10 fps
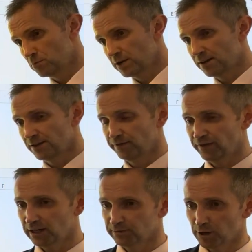And we had the
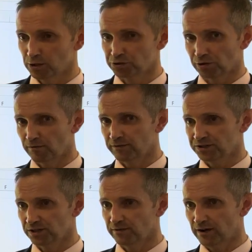field merger,
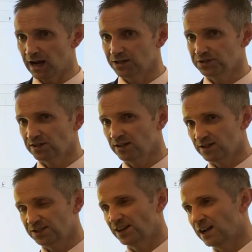obviously, of Asda, the
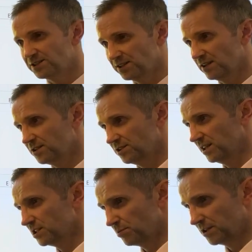SASDA,
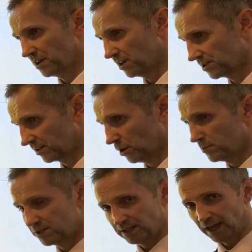Sainsbury's Asda
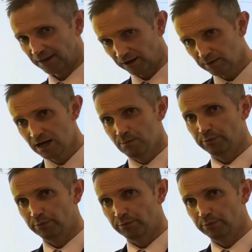coming together,